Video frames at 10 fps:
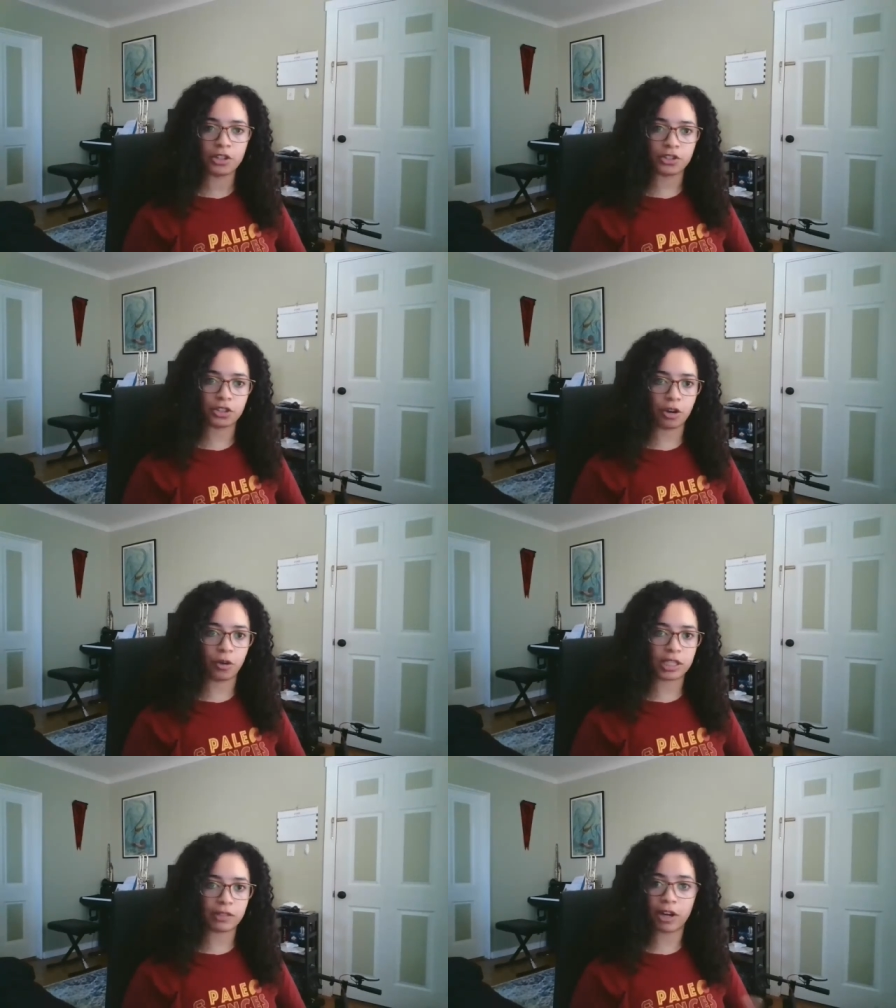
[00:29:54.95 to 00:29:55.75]

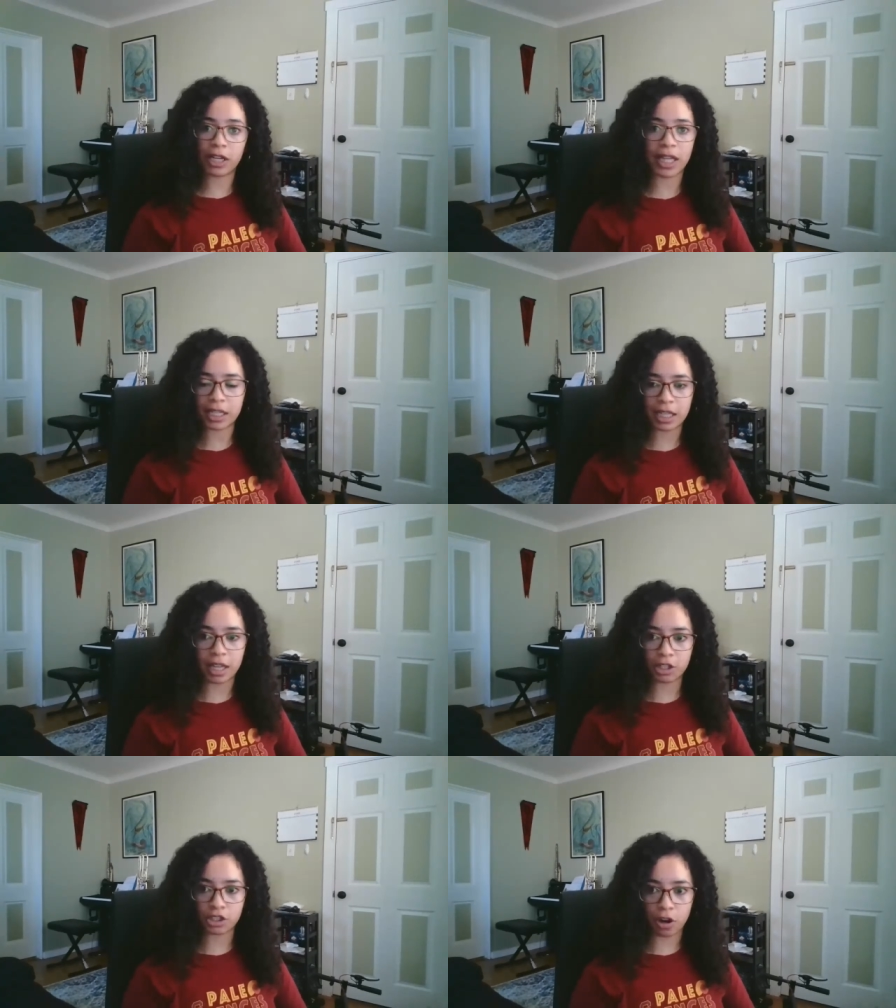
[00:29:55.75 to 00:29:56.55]
So it's very likely
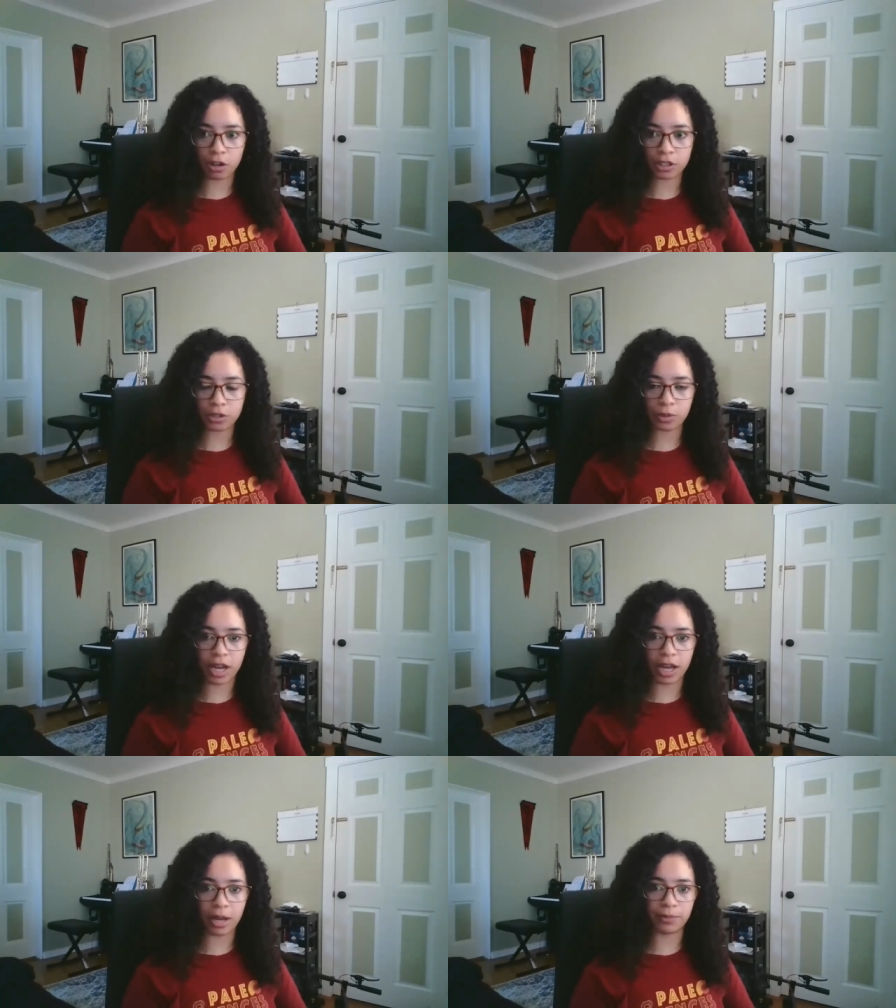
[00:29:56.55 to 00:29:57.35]
that sharks
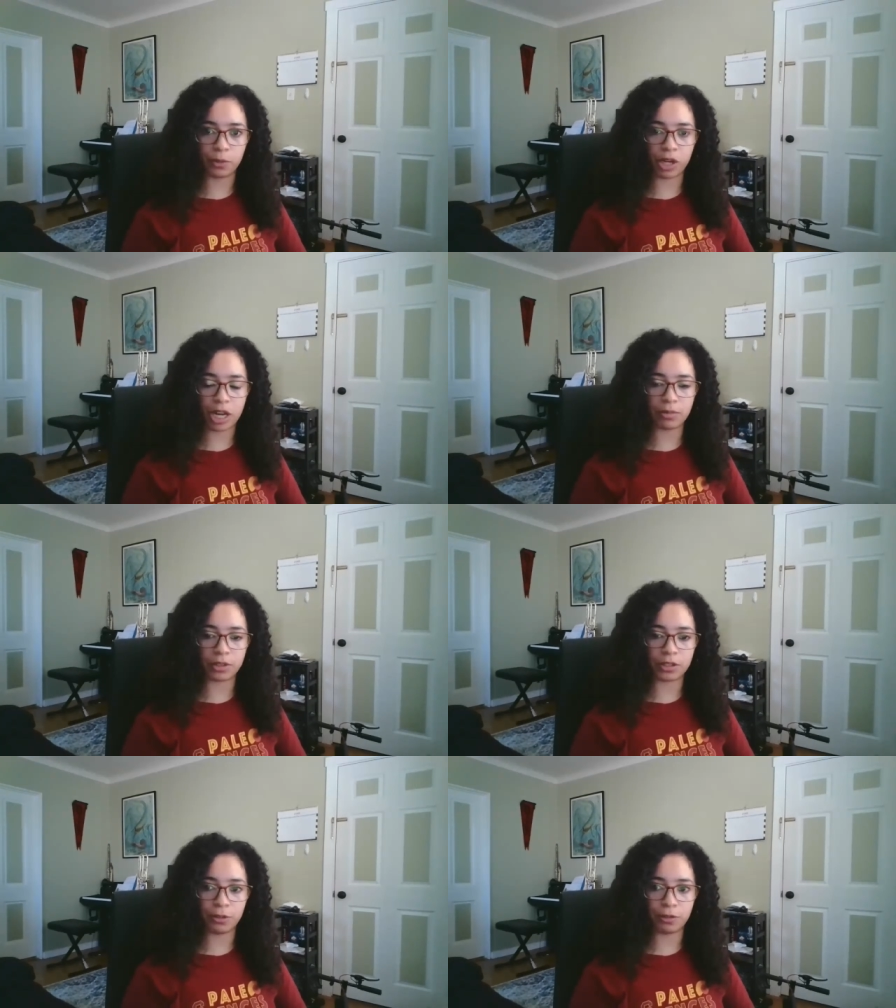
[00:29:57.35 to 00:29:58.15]
were
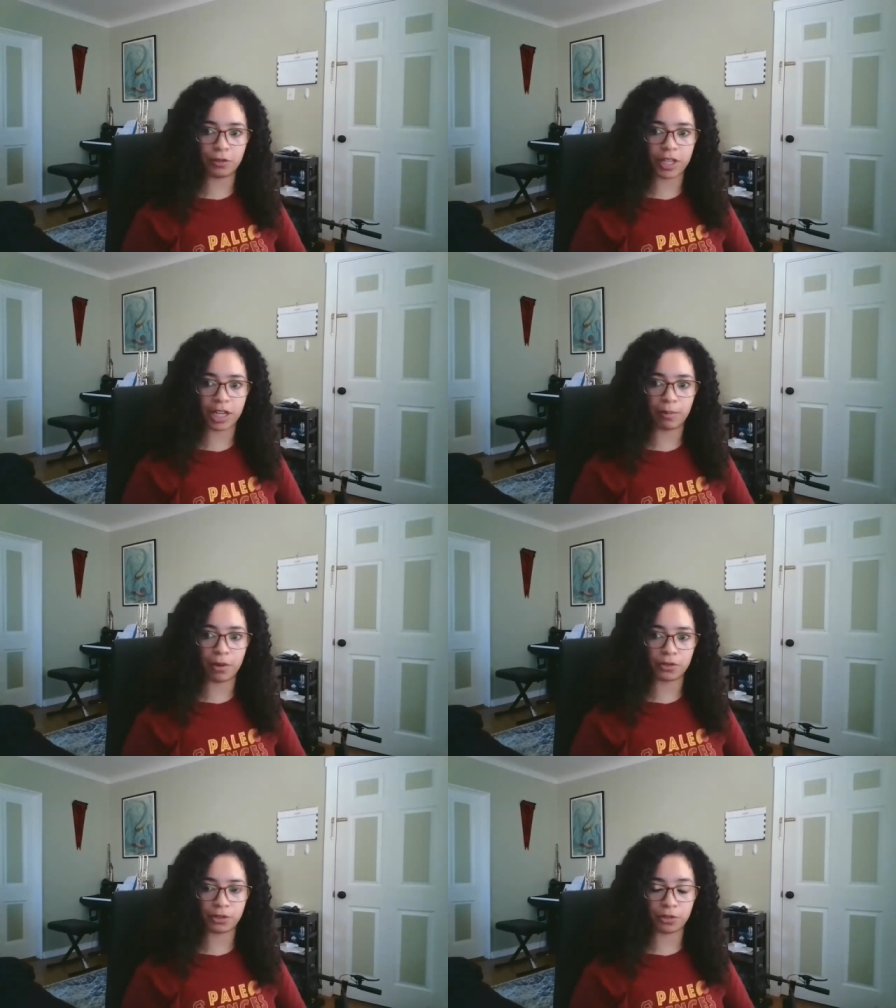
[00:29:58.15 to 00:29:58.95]
able to feed on
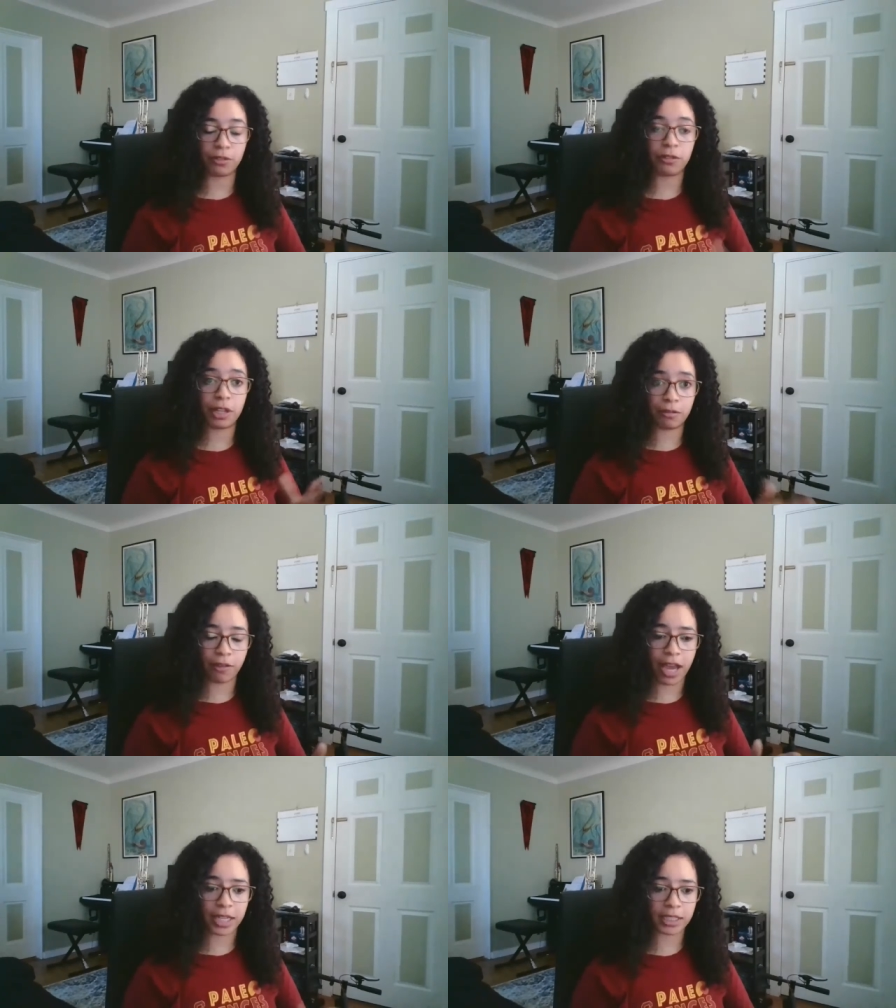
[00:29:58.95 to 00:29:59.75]
mosasaurs. And in
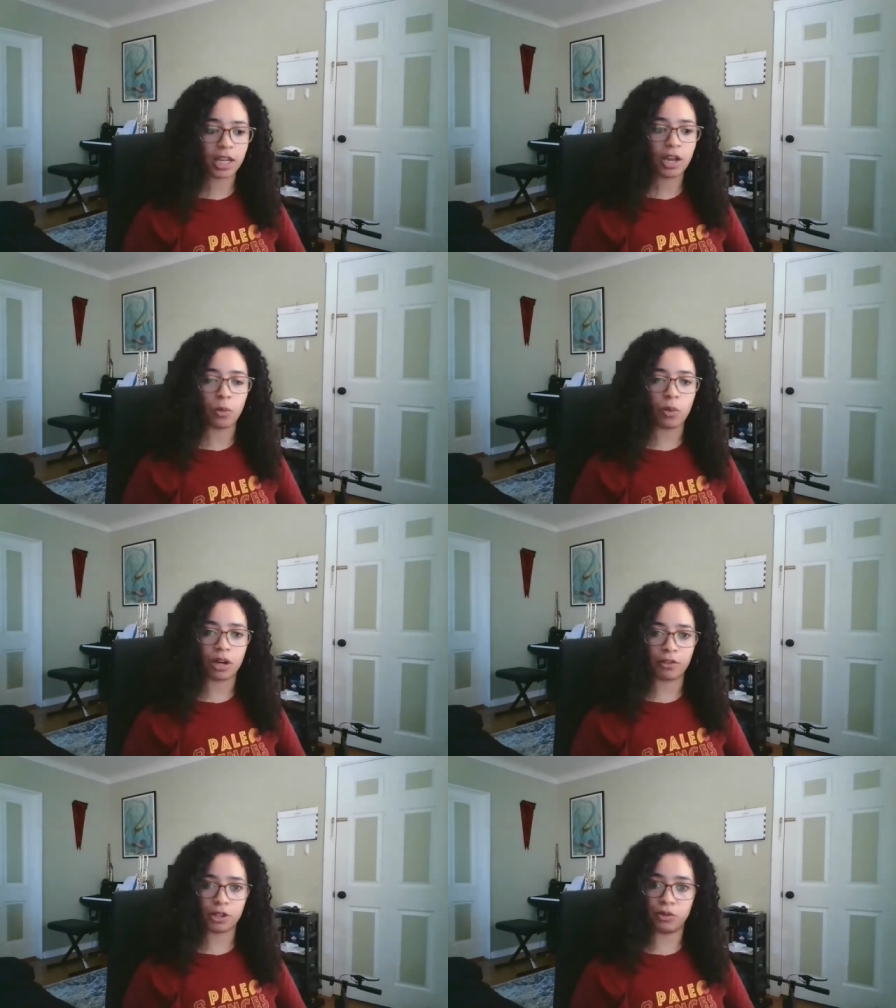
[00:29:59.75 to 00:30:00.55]
fact,
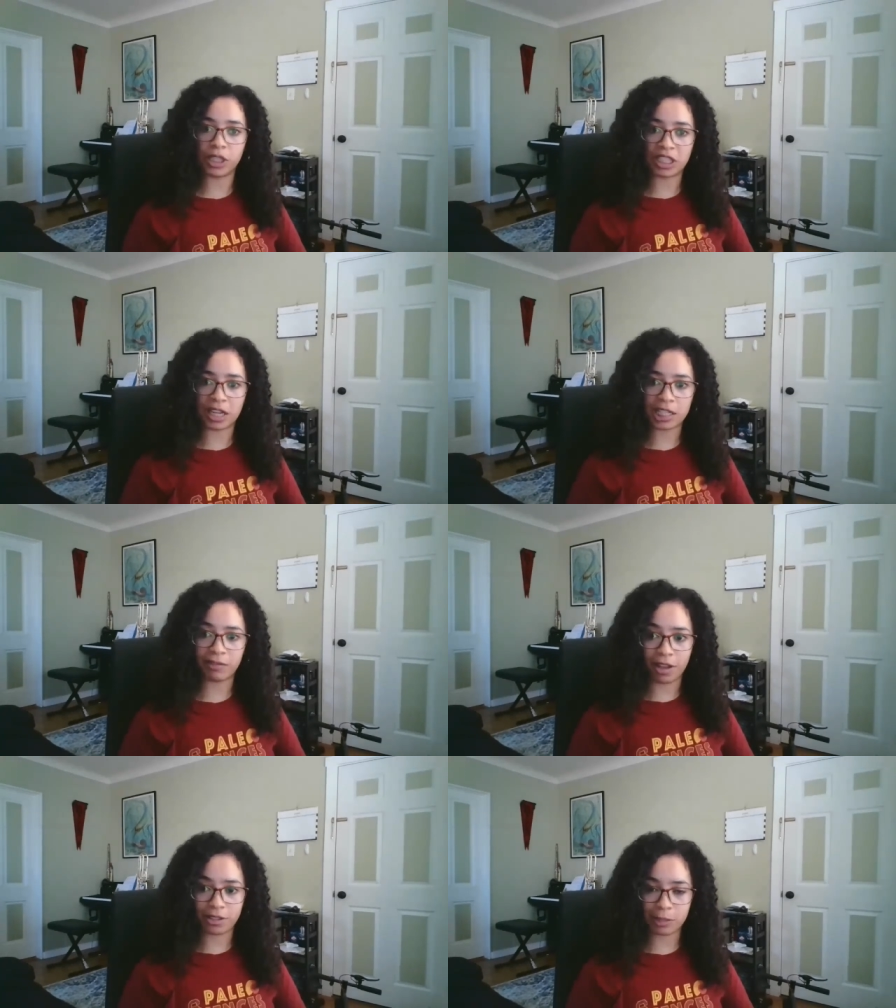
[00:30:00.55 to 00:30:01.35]
one of those really nice
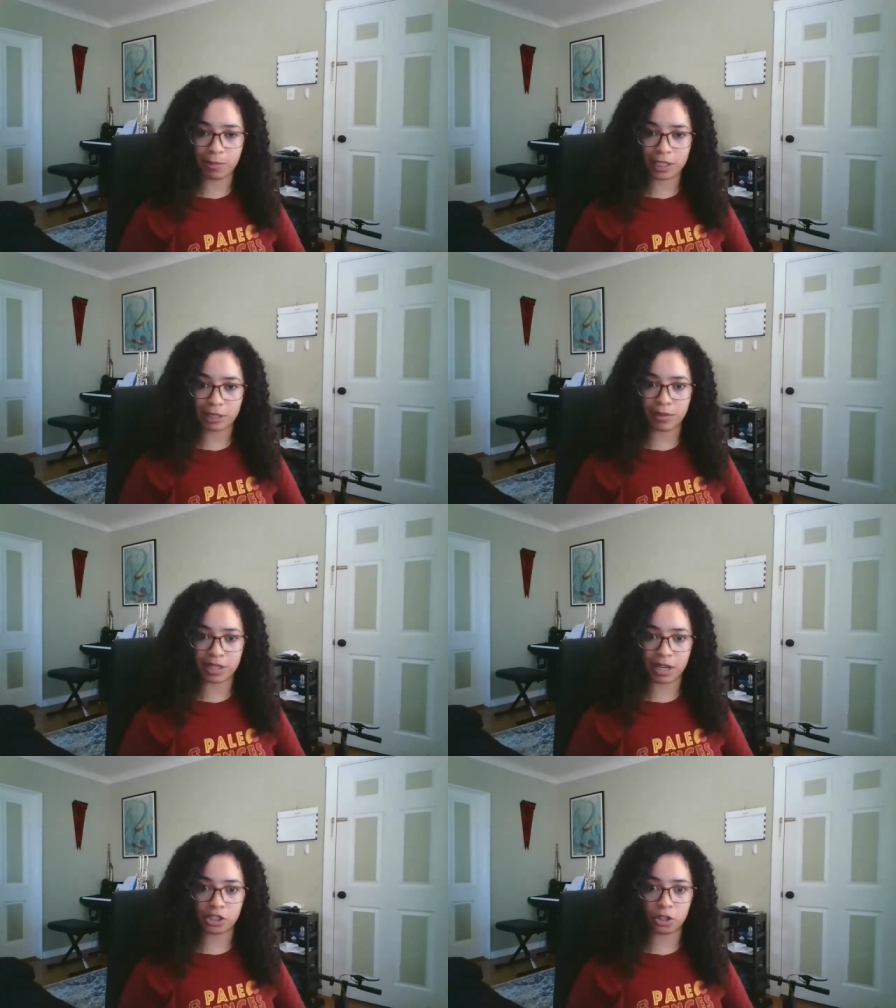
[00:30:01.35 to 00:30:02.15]
fossil
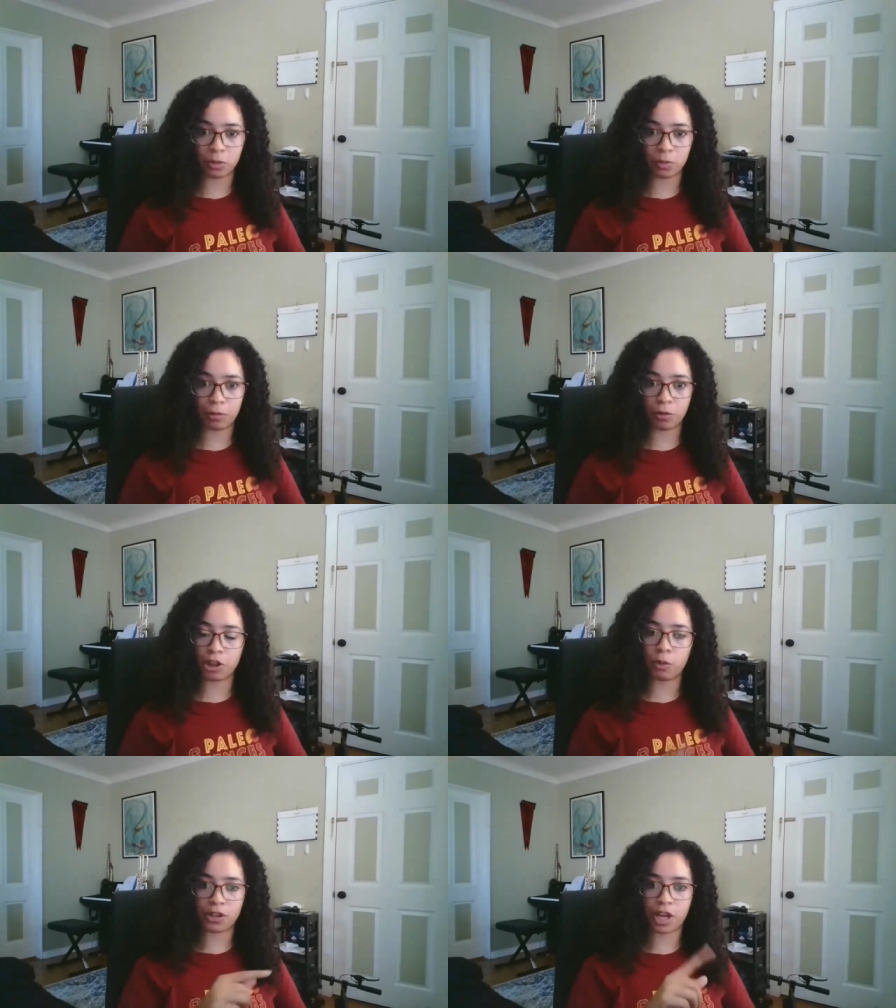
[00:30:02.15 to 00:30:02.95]
specimens that I showed
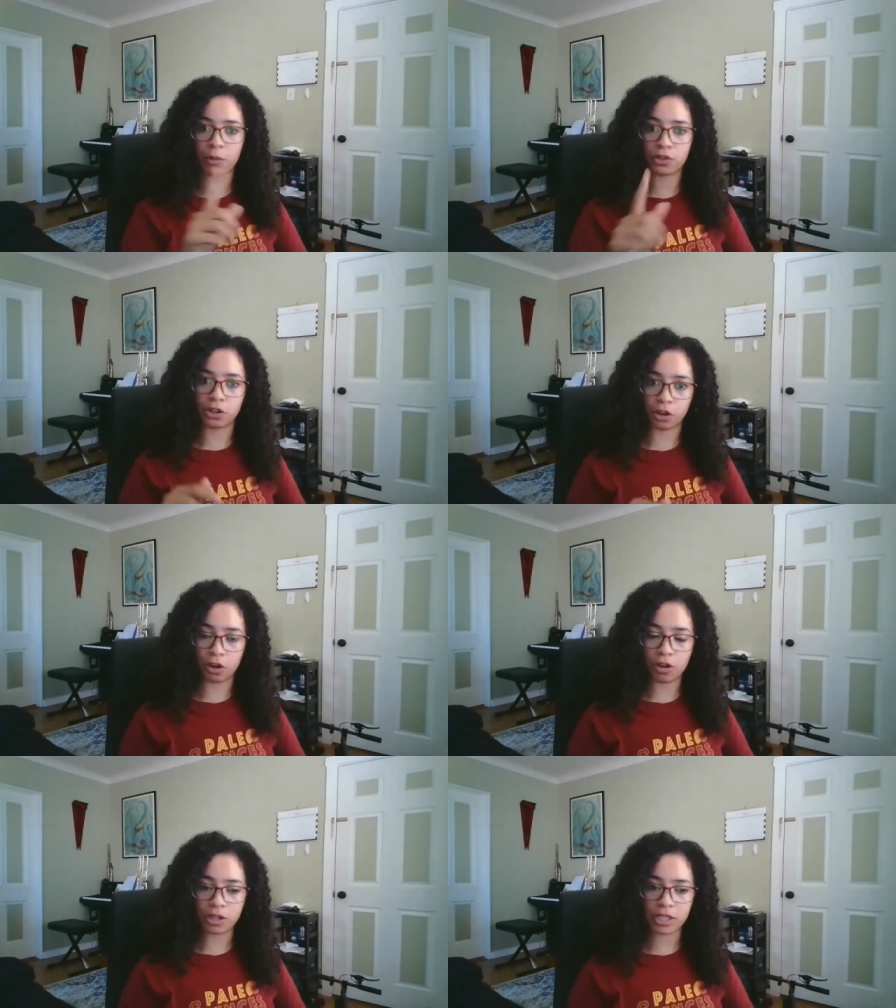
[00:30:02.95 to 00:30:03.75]
before, the one that was
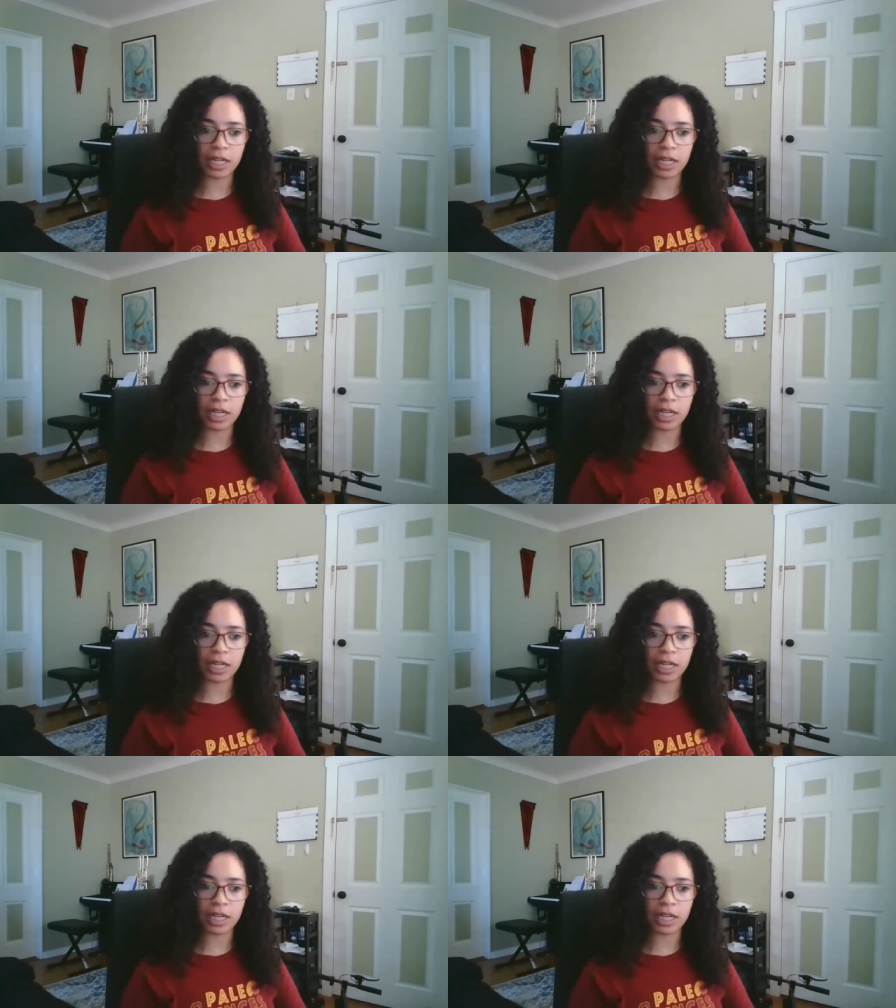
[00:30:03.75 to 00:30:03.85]
curled,